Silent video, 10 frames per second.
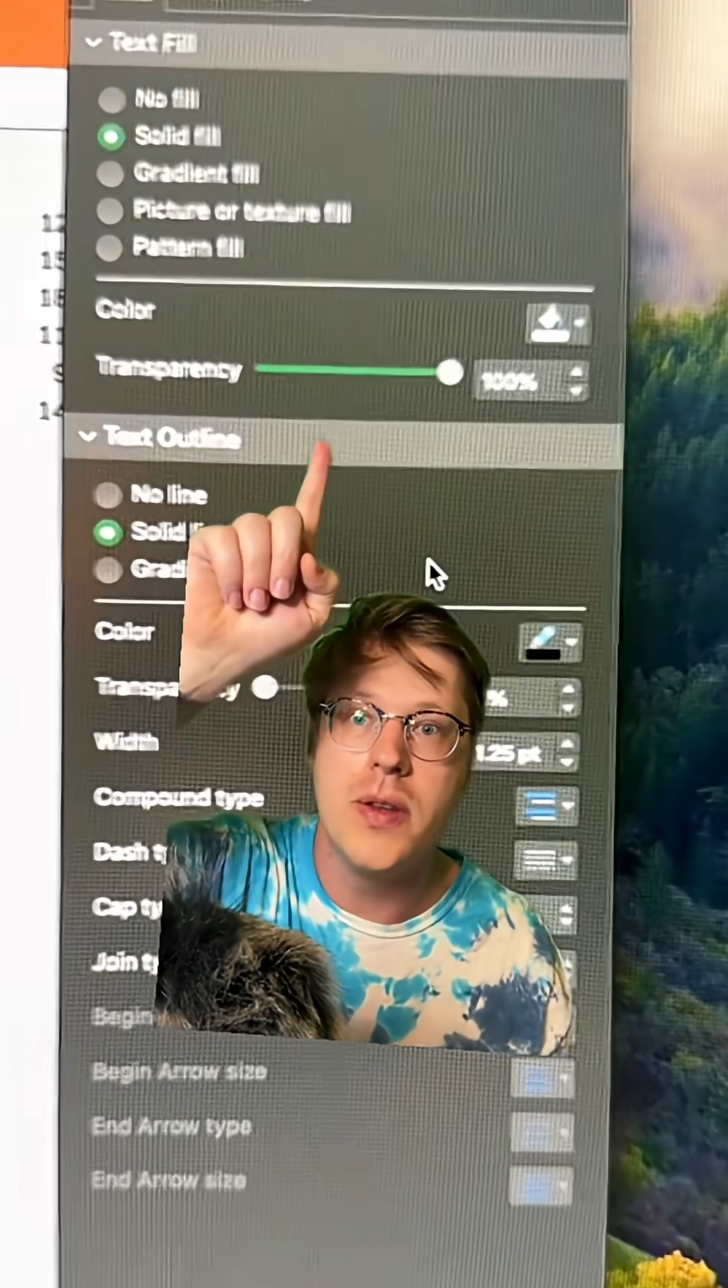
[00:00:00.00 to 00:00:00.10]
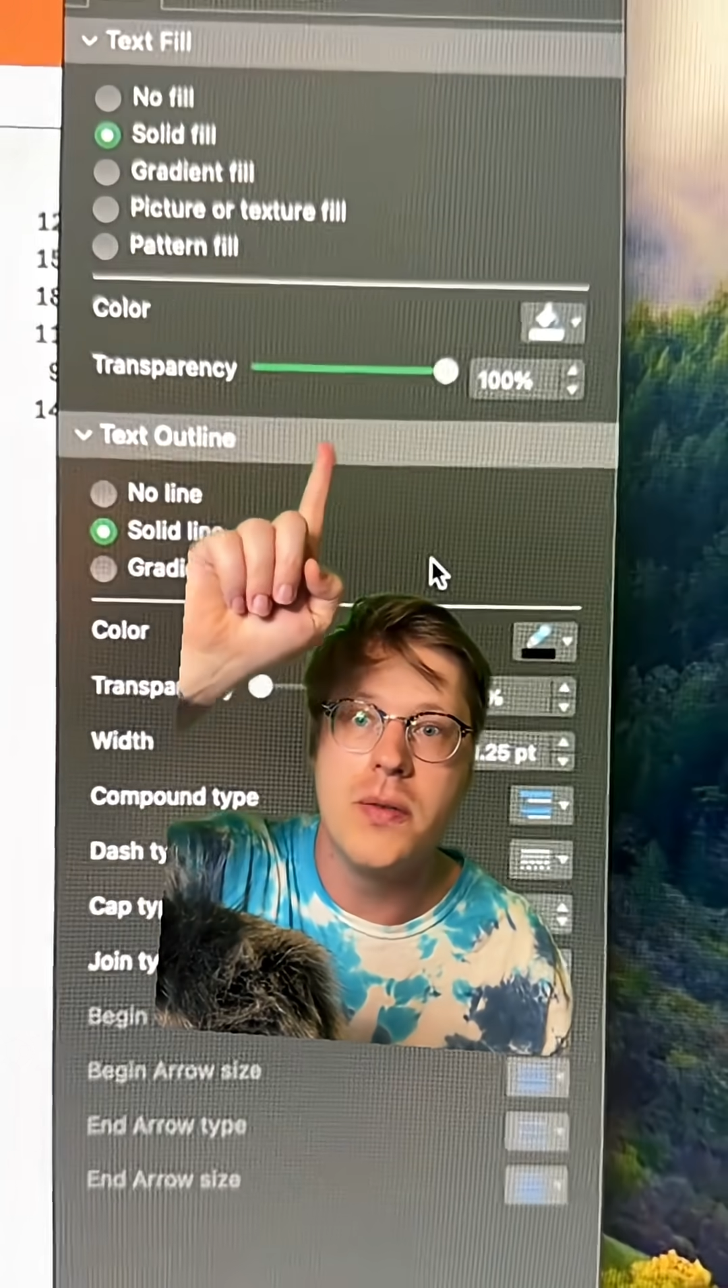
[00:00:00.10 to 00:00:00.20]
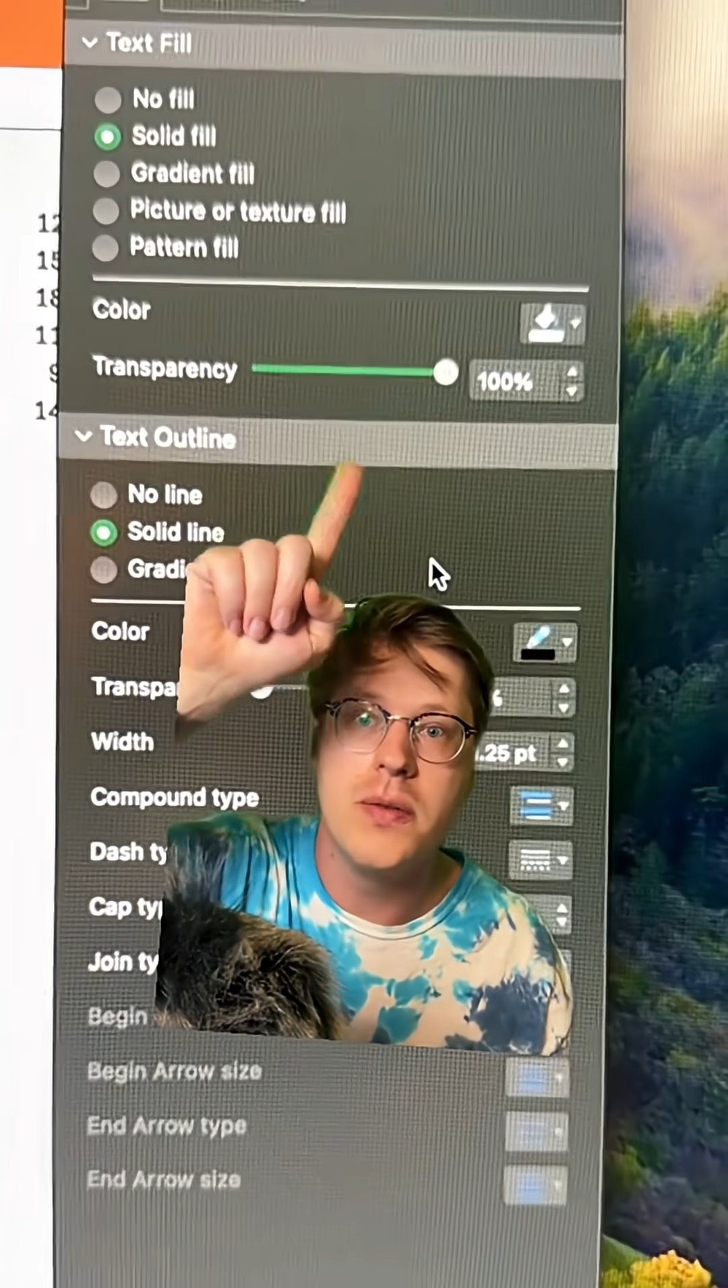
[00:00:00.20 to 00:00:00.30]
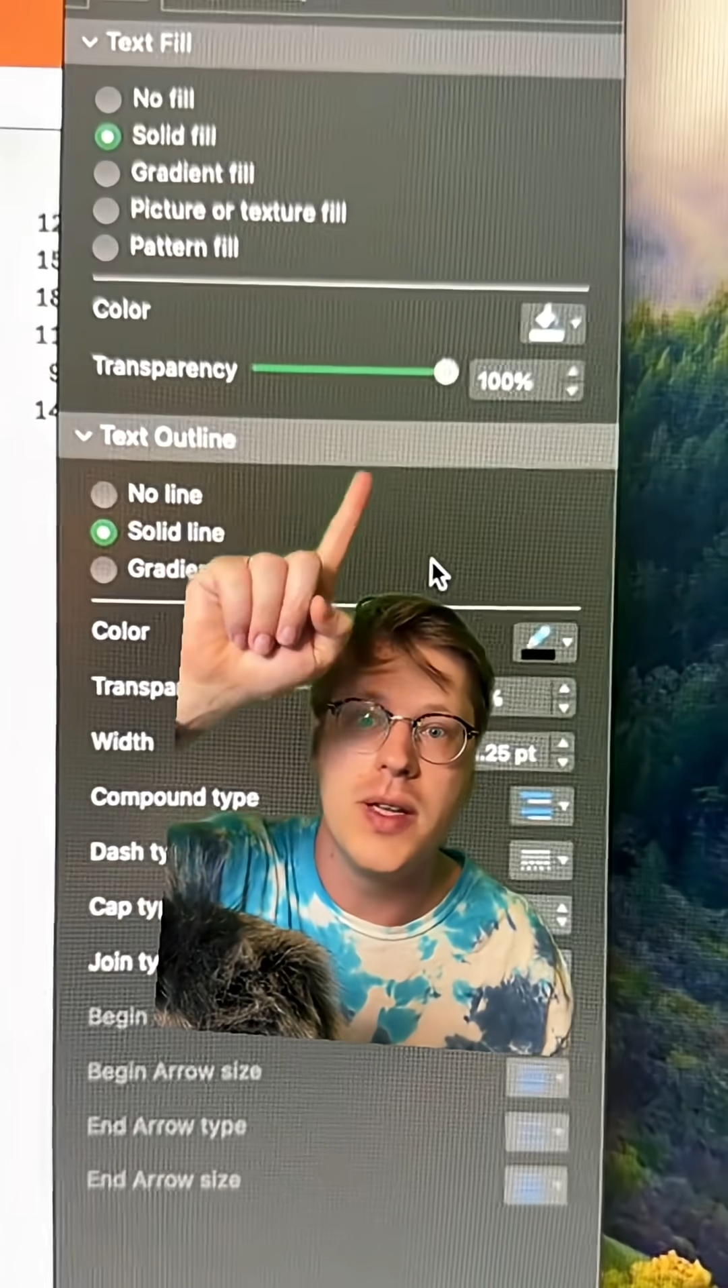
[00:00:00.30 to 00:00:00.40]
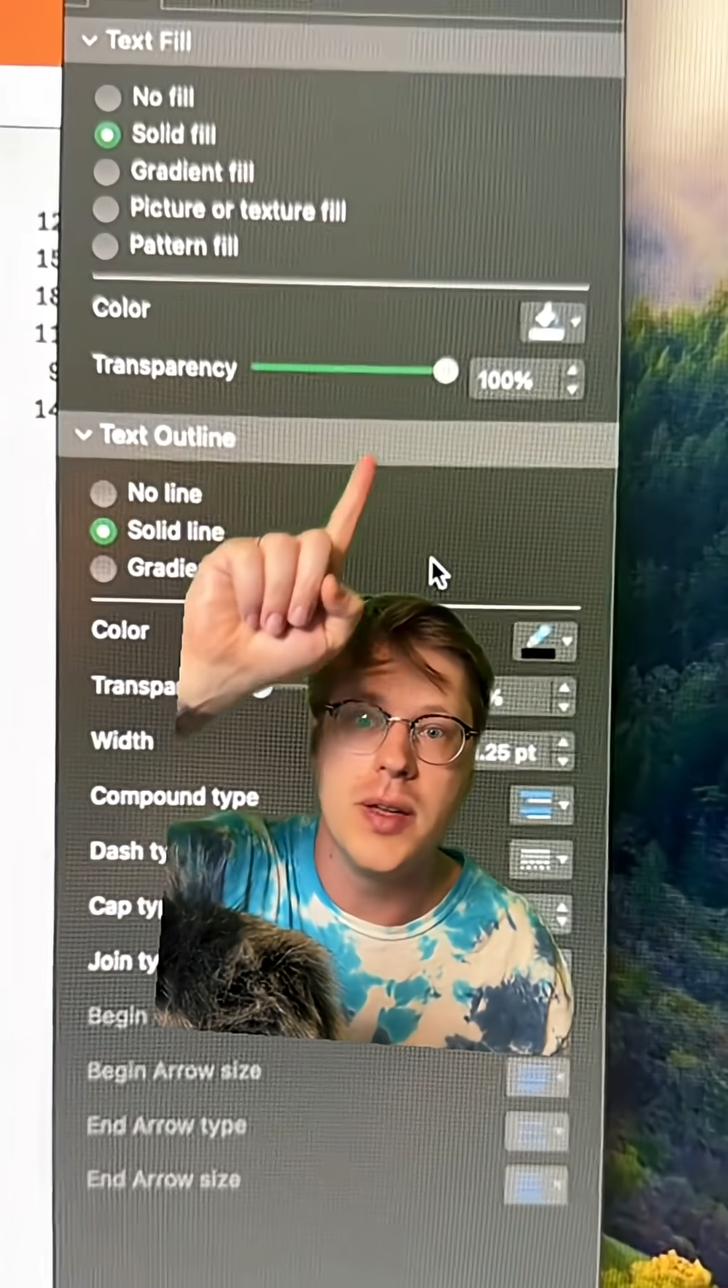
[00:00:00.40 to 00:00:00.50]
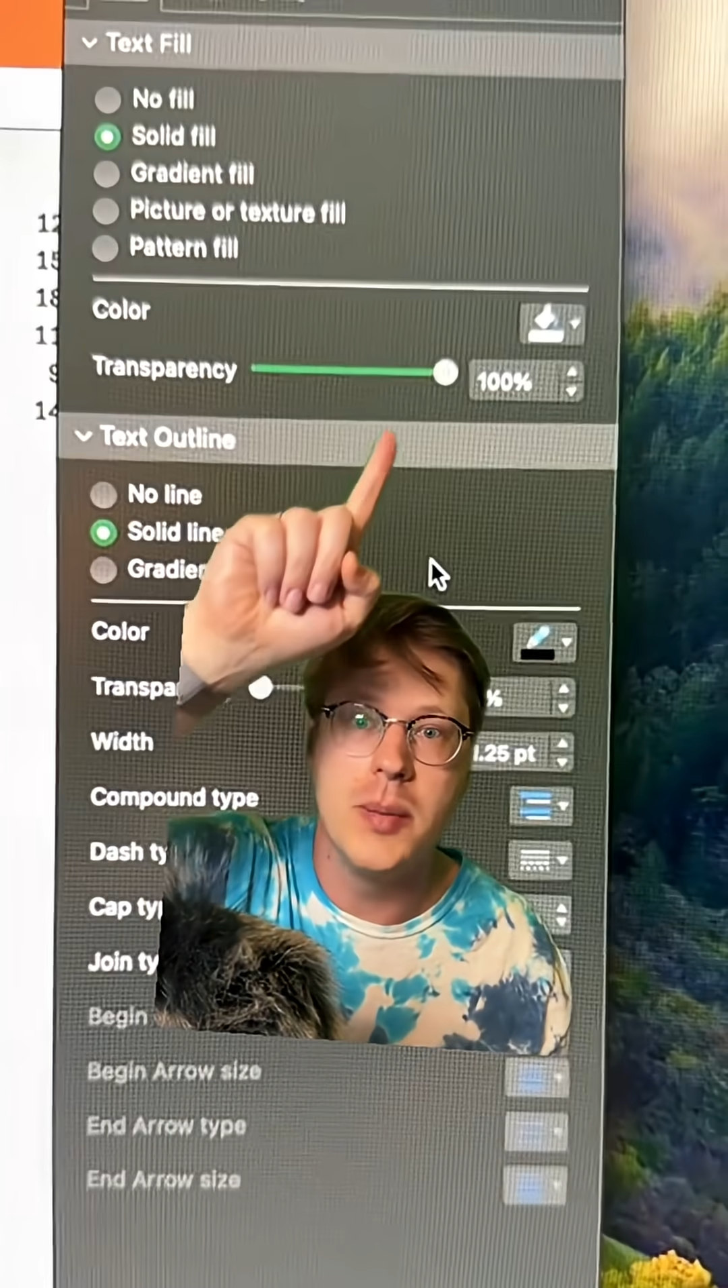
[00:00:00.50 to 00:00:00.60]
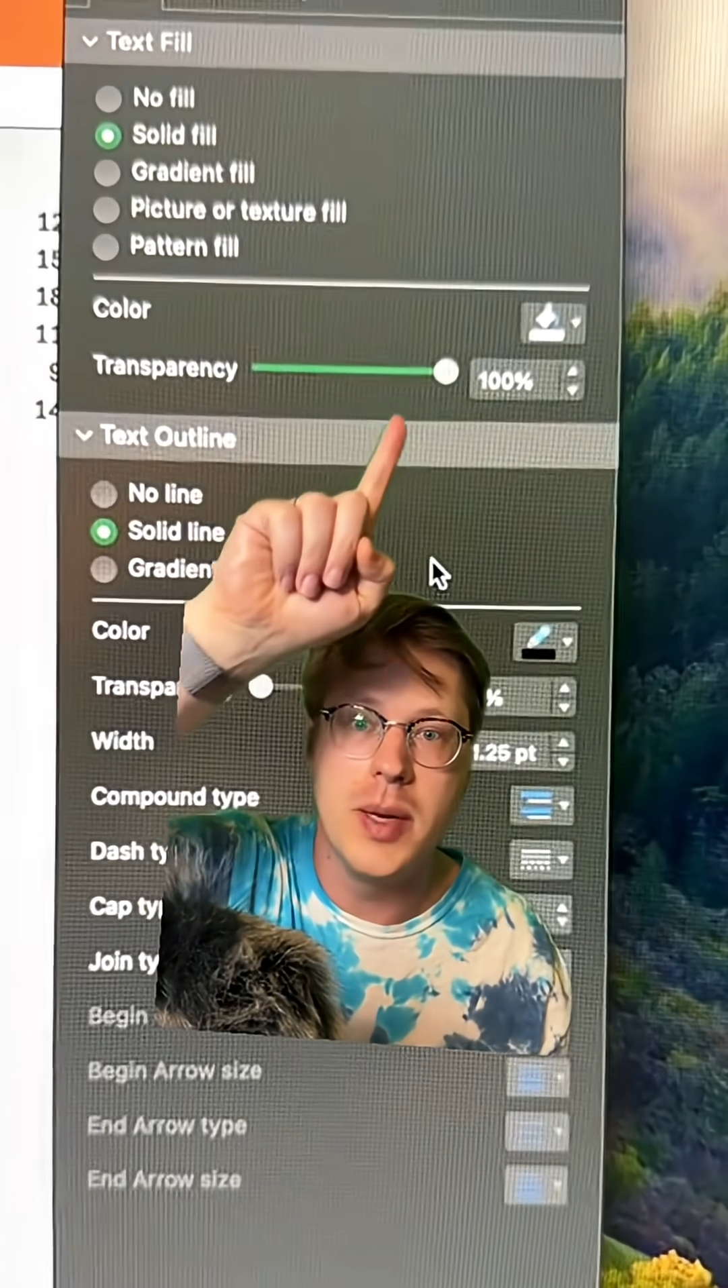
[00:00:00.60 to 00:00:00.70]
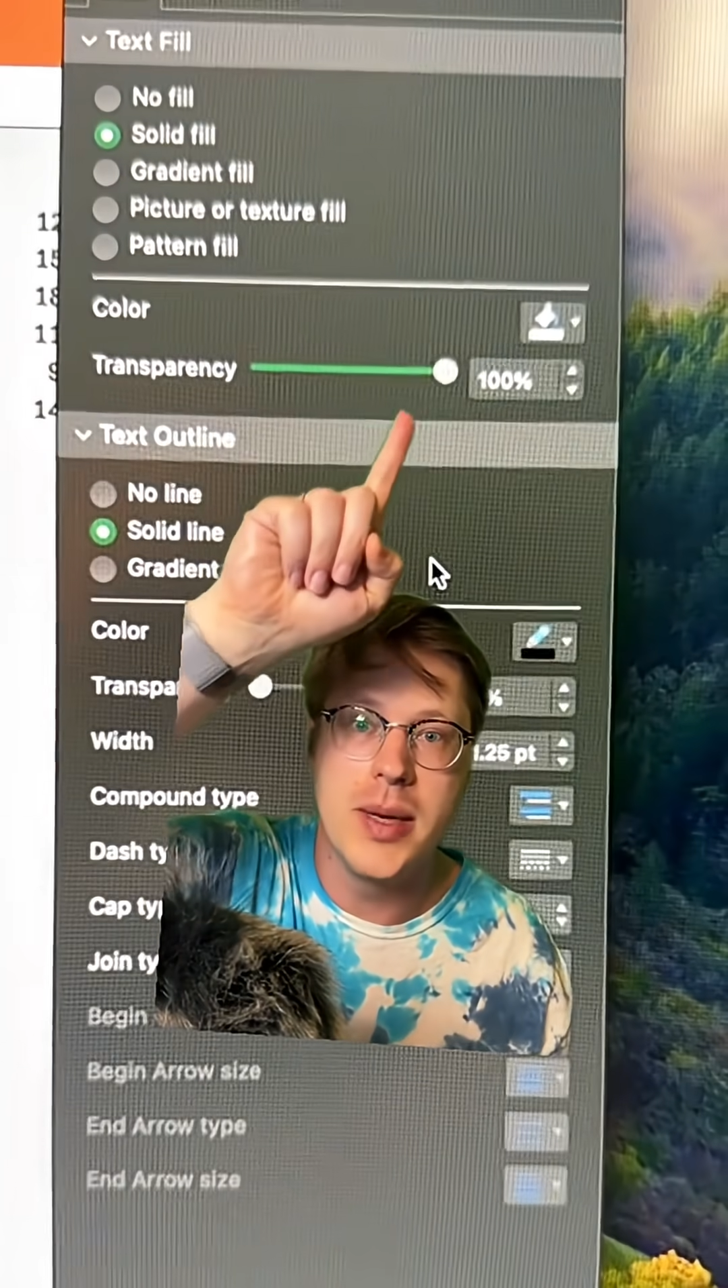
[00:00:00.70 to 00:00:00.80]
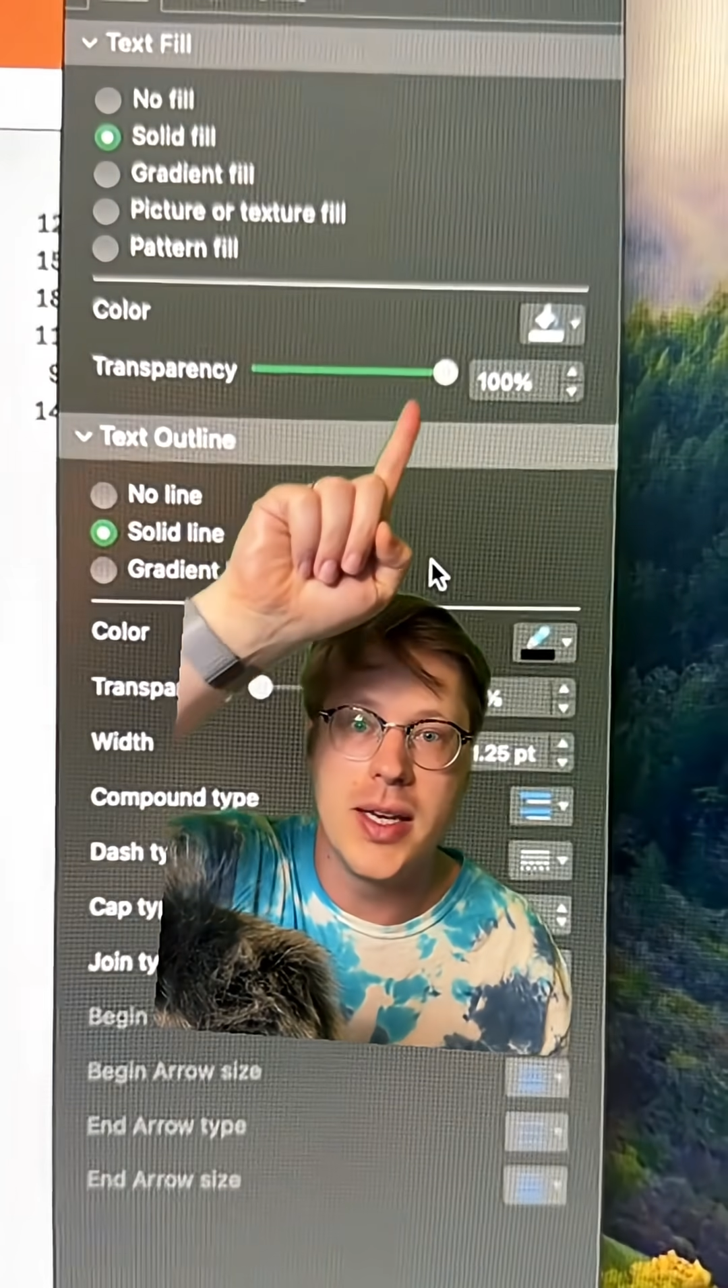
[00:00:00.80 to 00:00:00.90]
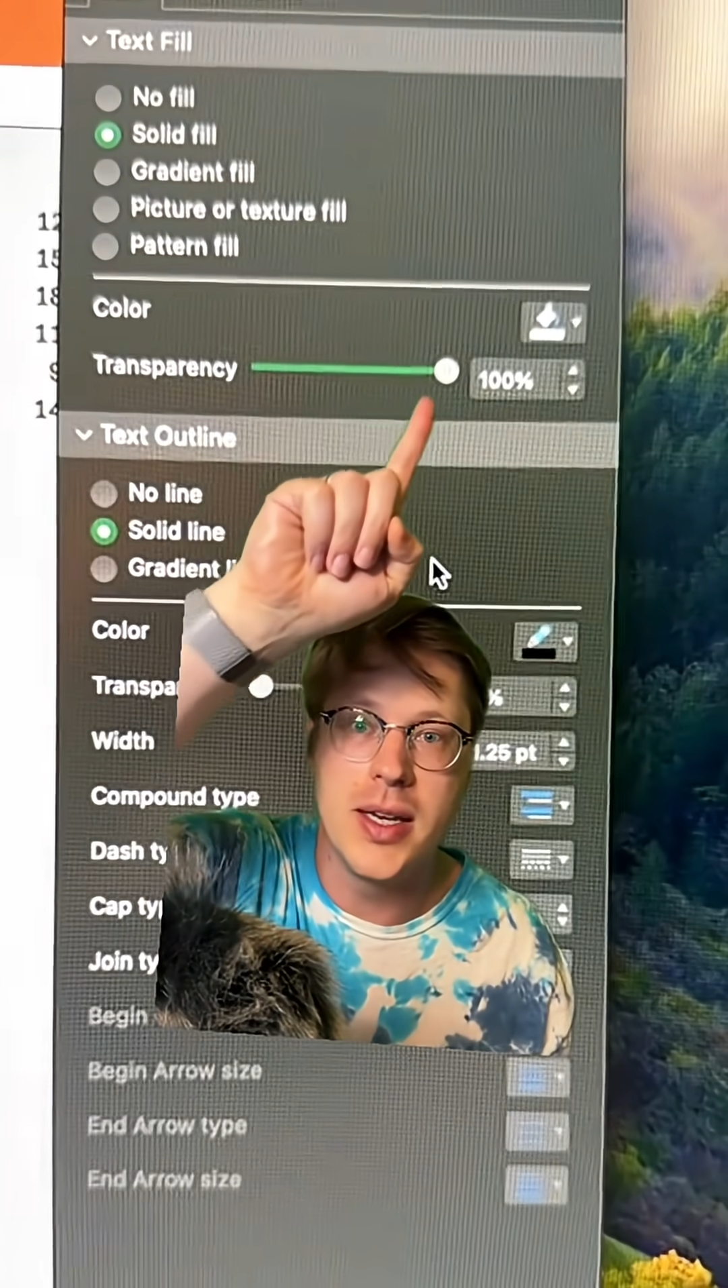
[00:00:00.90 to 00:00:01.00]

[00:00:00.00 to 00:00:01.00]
fill by making